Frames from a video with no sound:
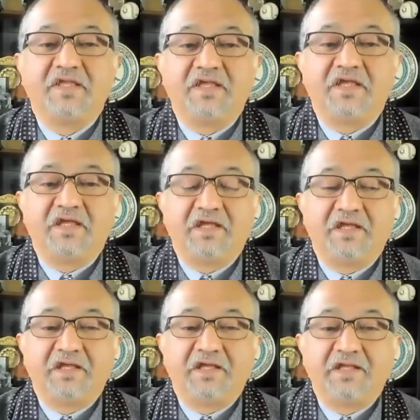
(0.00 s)

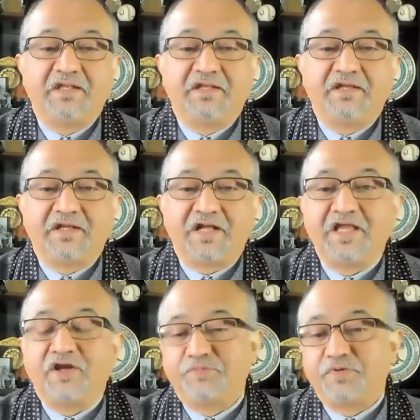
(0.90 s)
And I
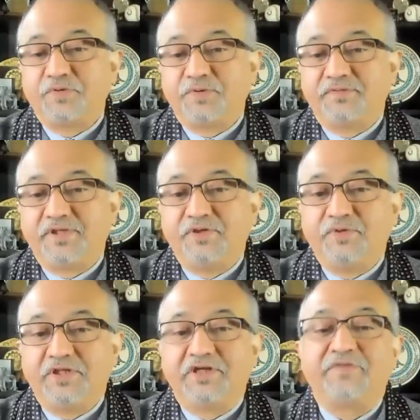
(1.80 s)
hope to see you
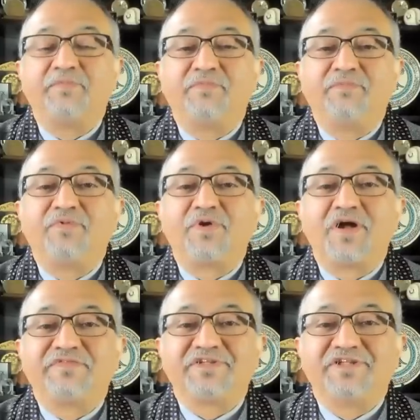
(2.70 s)
here more
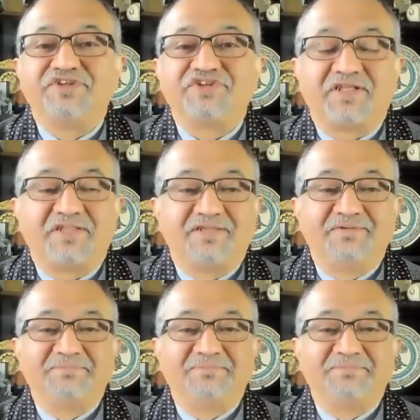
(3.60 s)
often, inshallah.